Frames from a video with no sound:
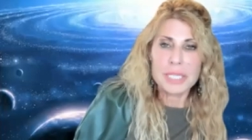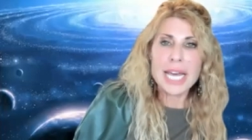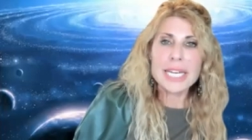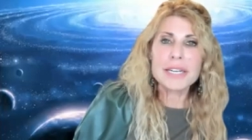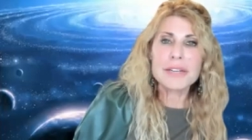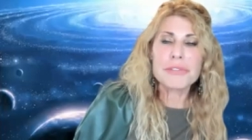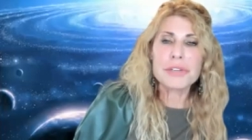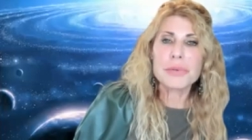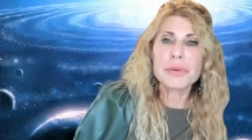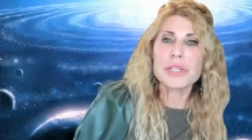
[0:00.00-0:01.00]
planet of
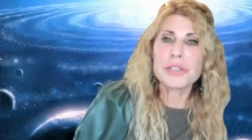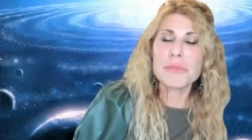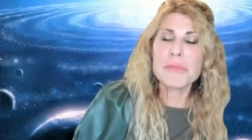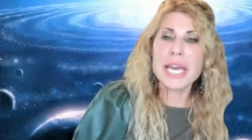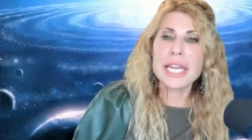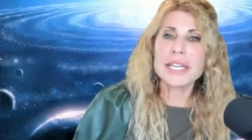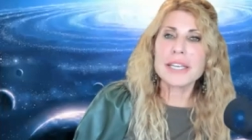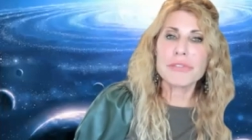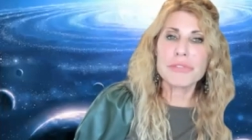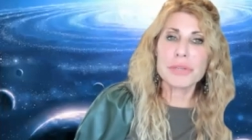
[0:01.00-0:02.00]
free will,
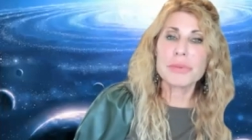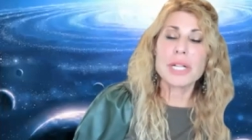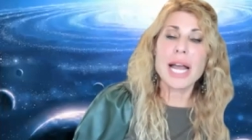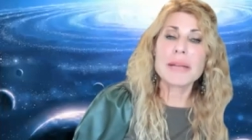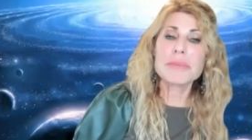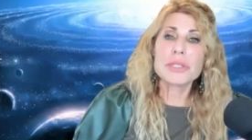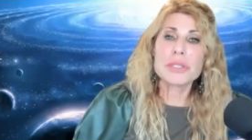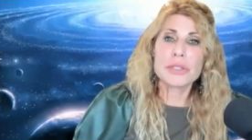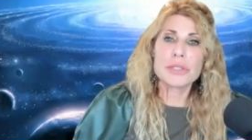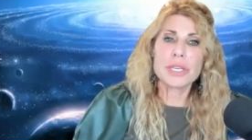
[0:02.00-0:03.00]
humanity of free will,
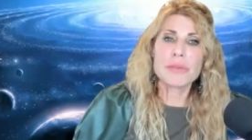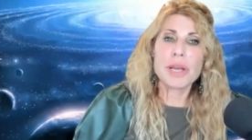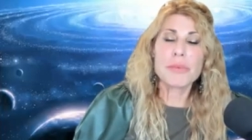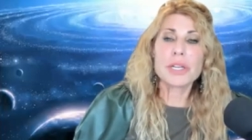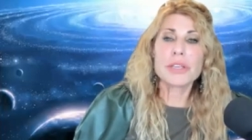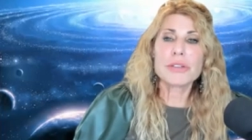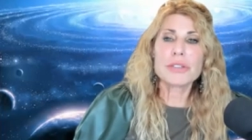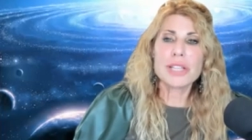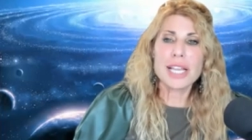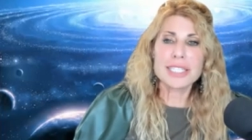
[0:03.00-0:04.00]
absolutely. And what a
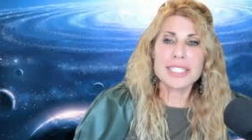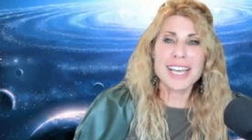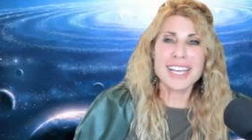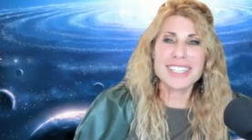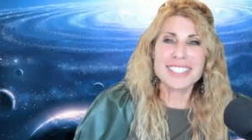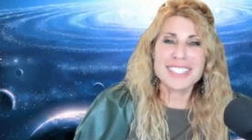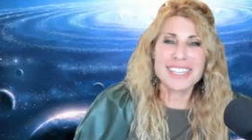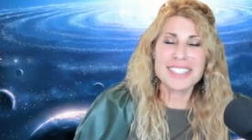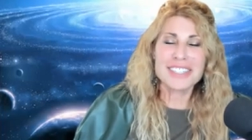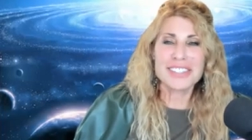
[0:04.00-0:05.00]
huge lesson that is
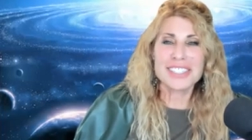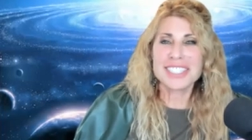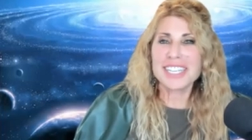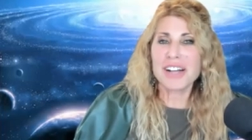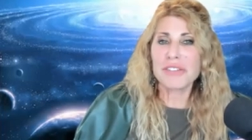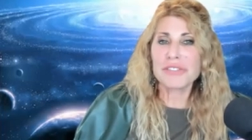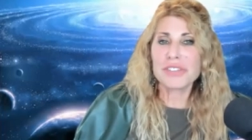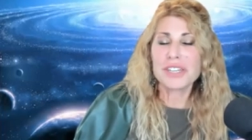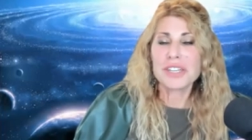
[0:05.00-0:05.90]
unto itself.